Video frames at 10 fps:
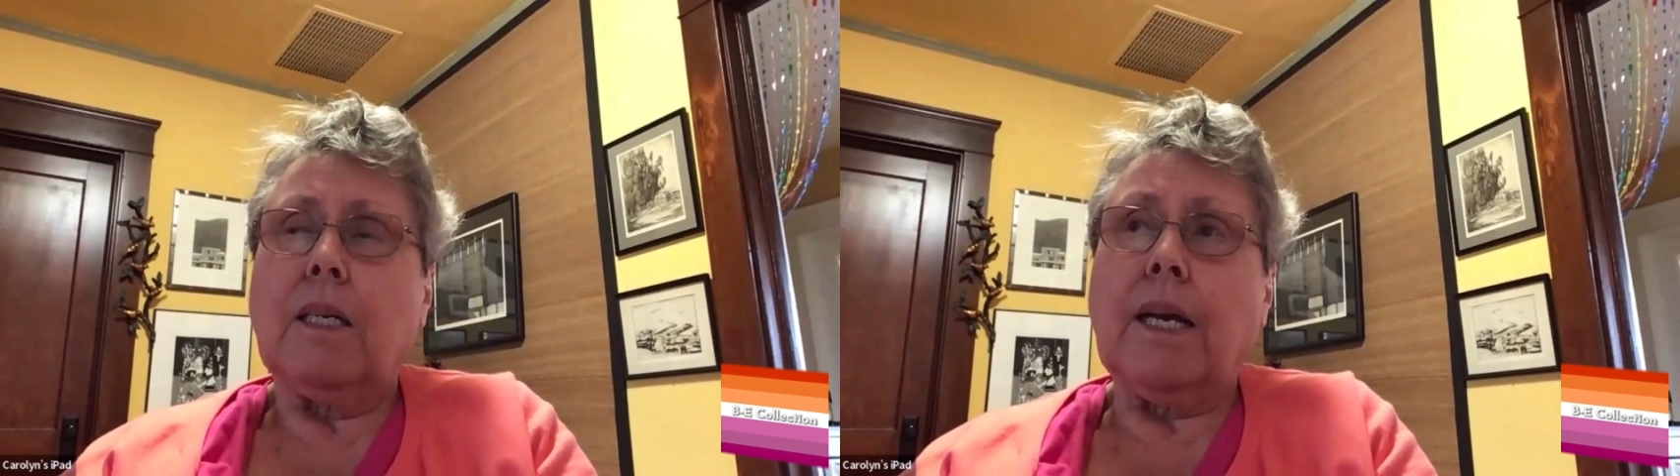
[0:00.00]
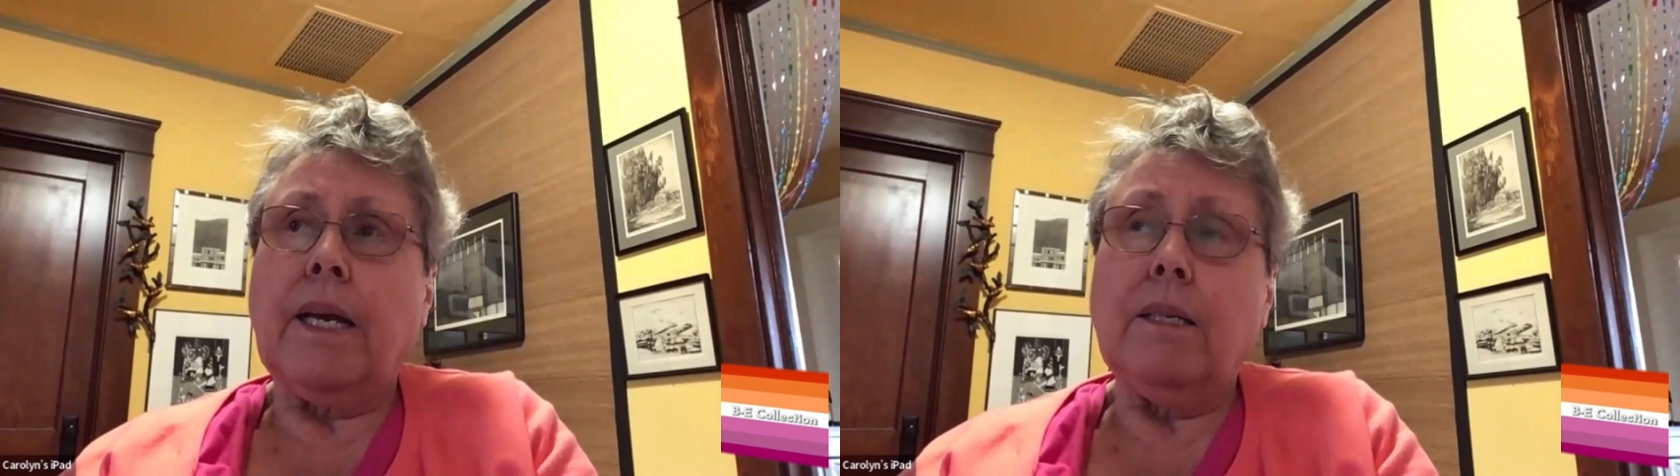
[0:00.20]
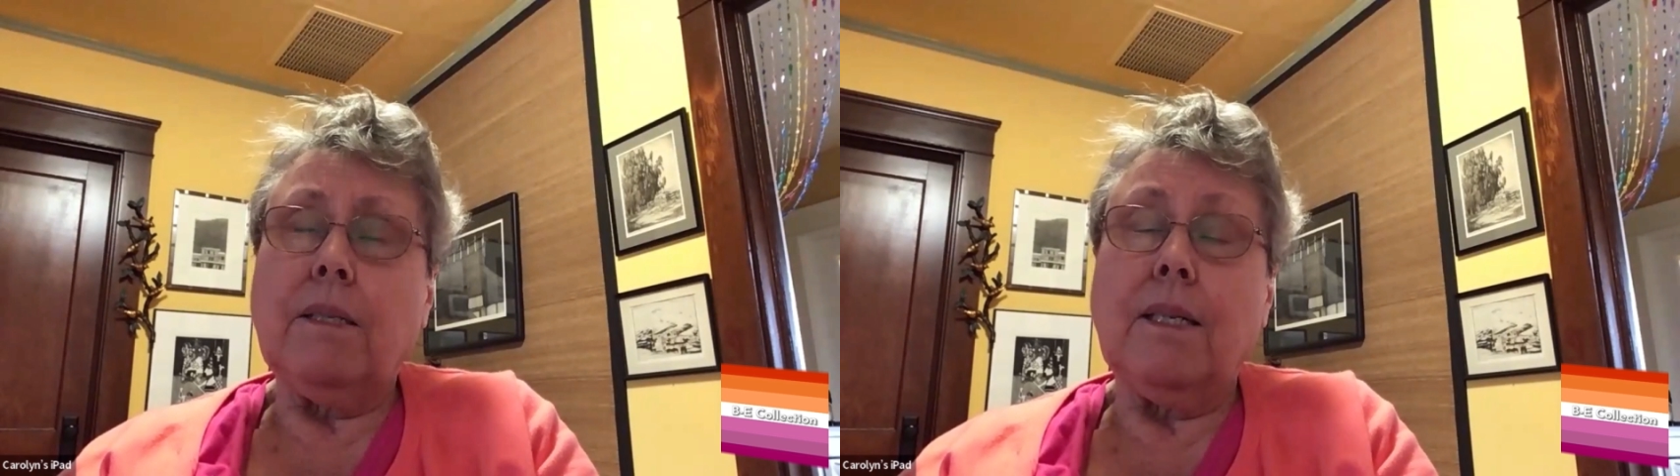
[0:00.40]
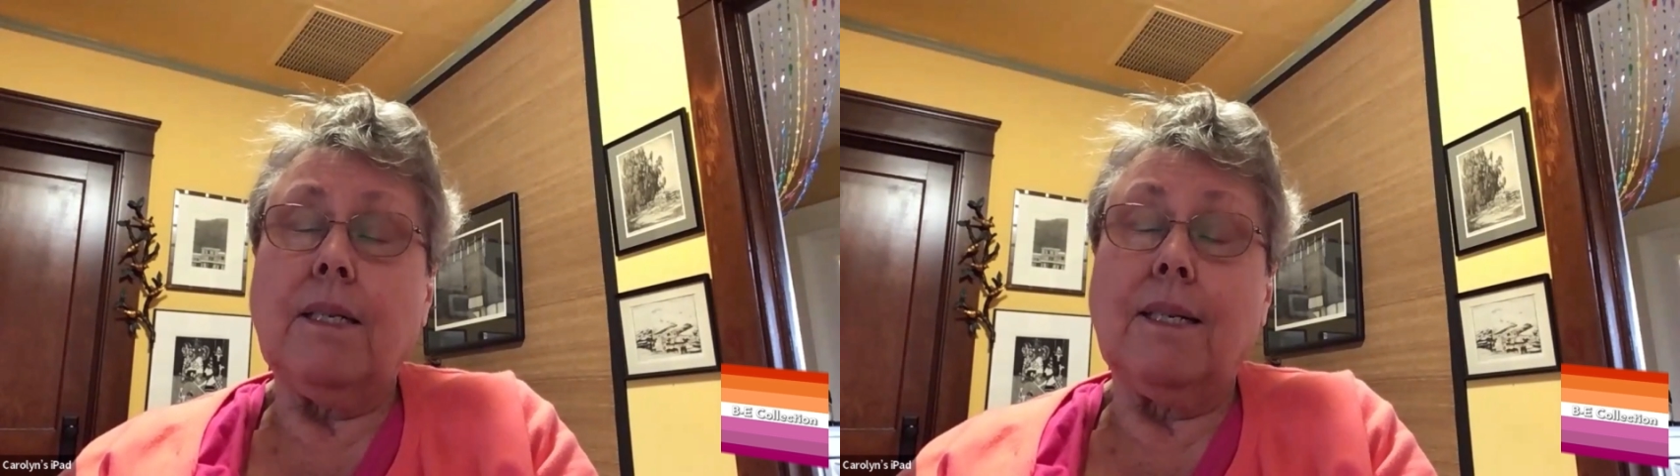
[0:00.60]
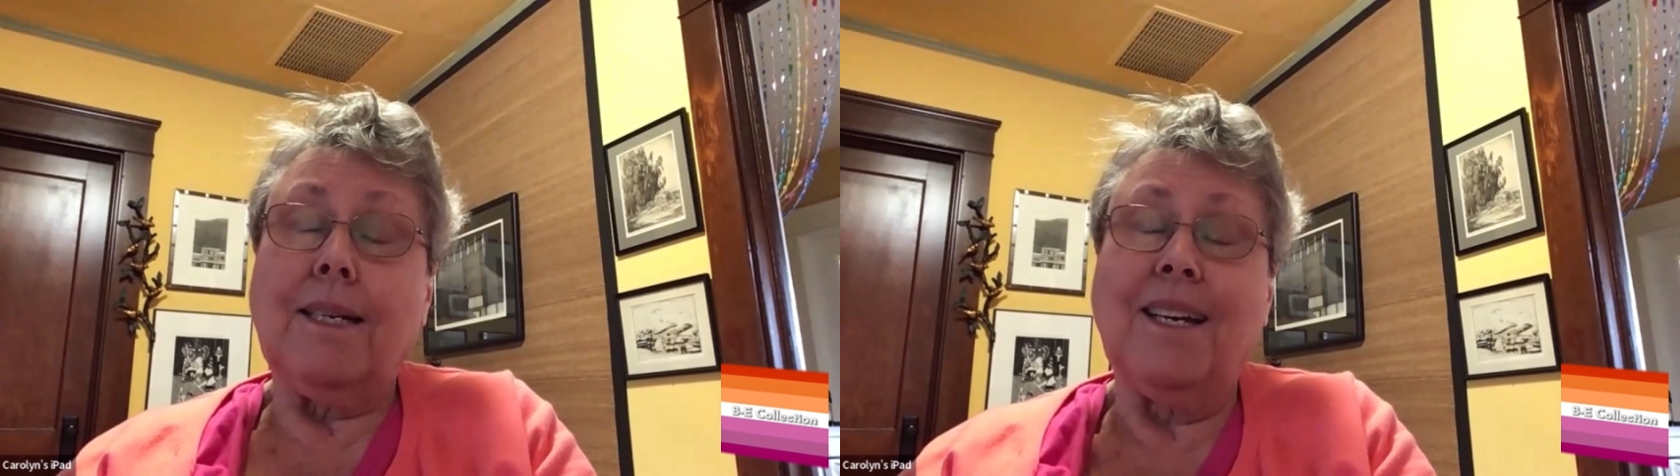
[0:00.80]
and
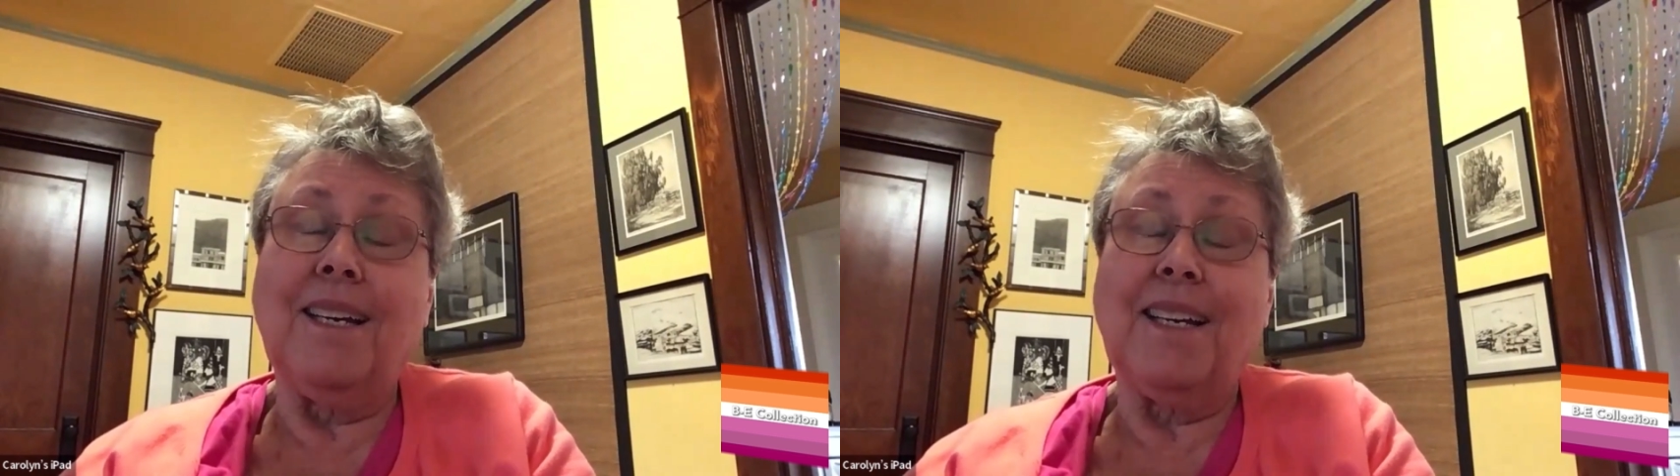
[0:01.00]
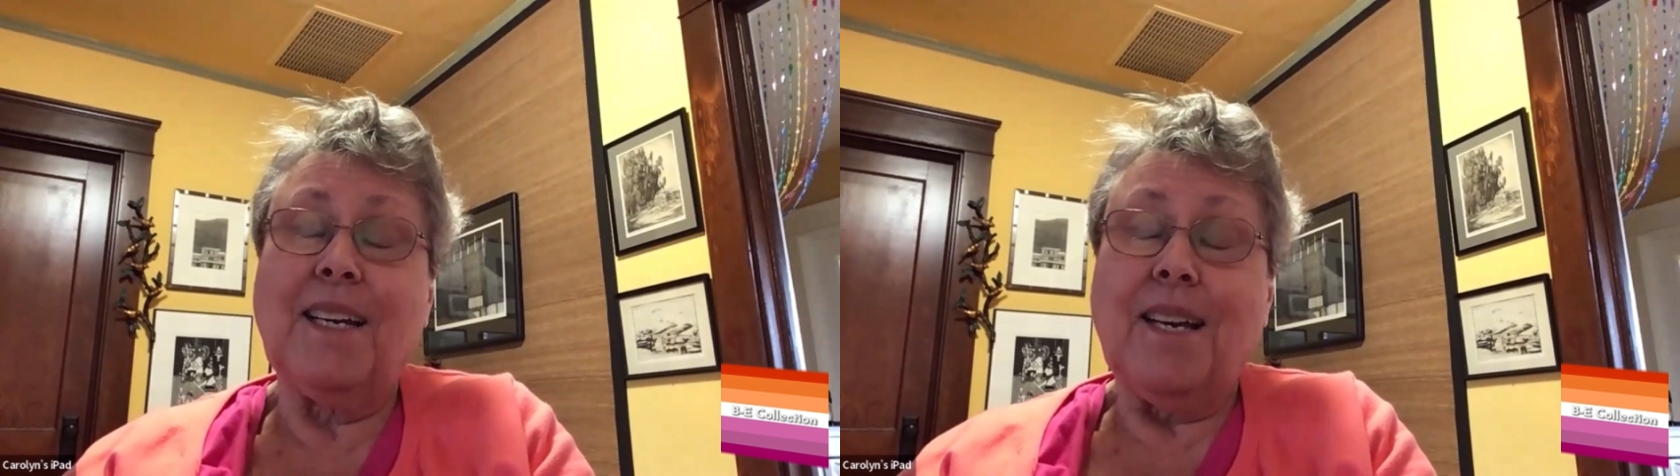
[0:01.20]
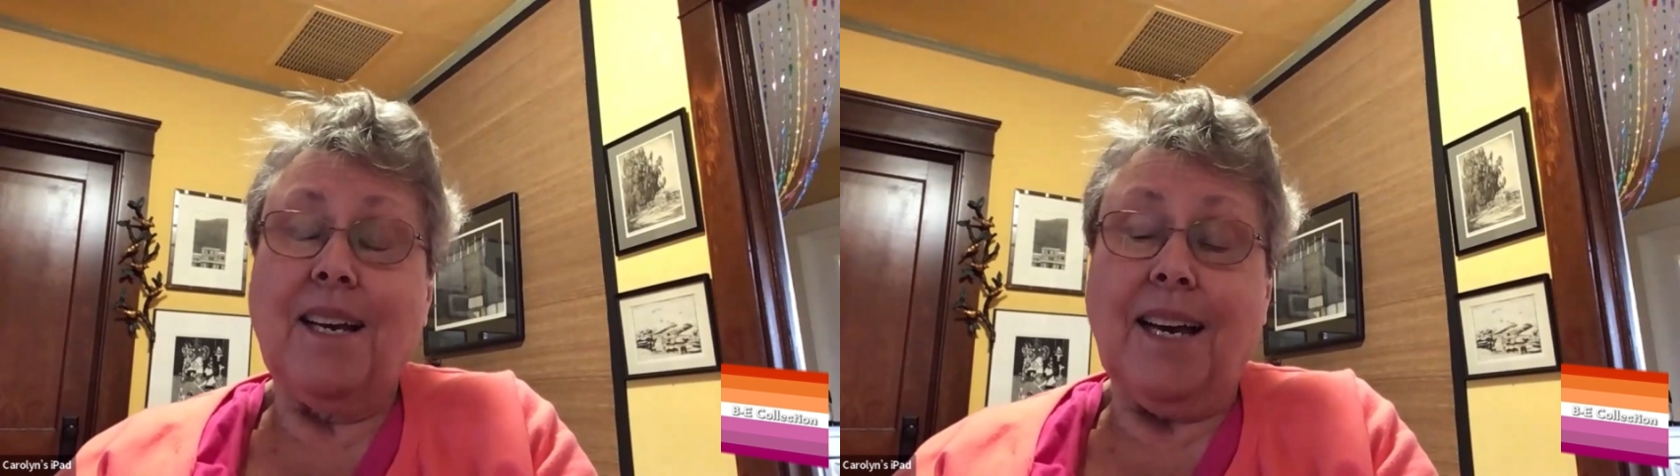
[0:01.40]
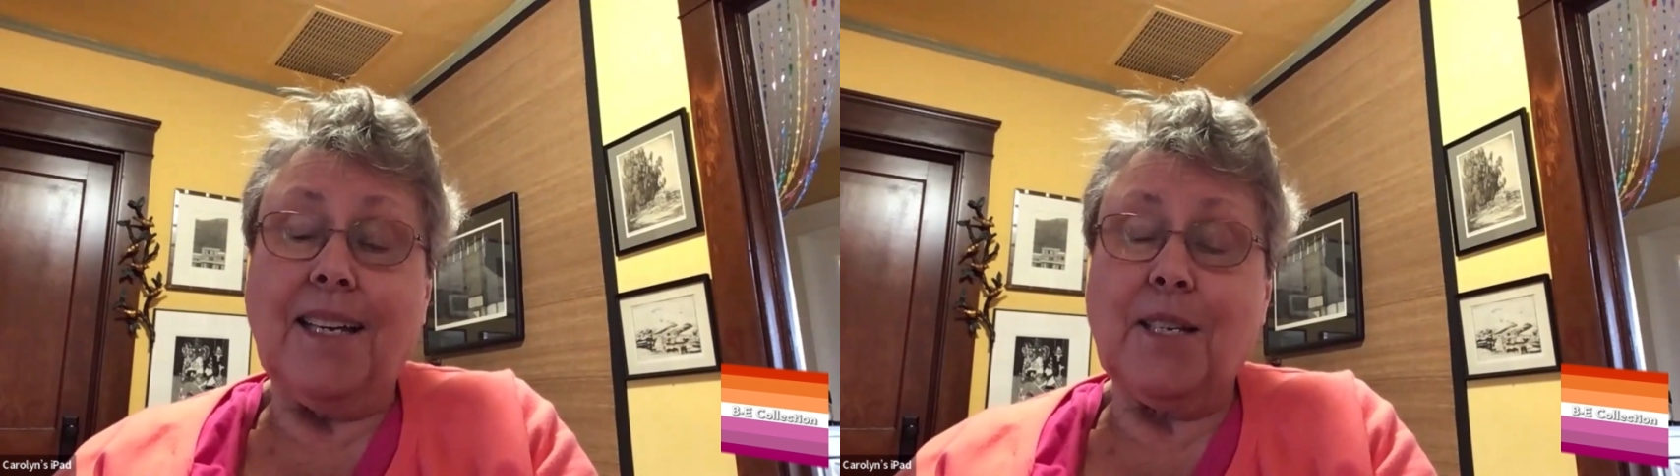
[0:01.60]
I